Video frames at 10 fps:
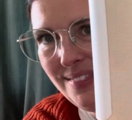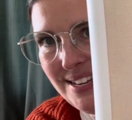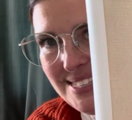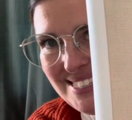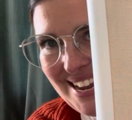
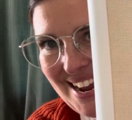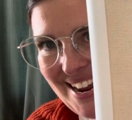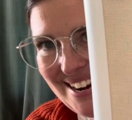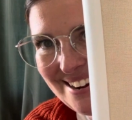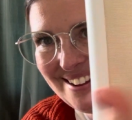this
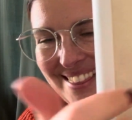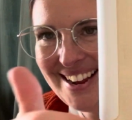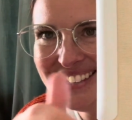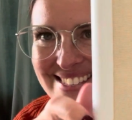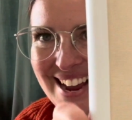side and on
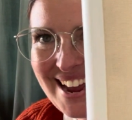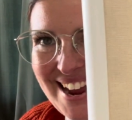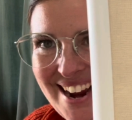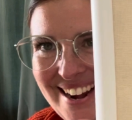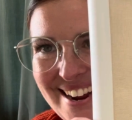that
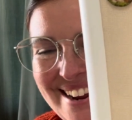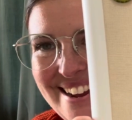side.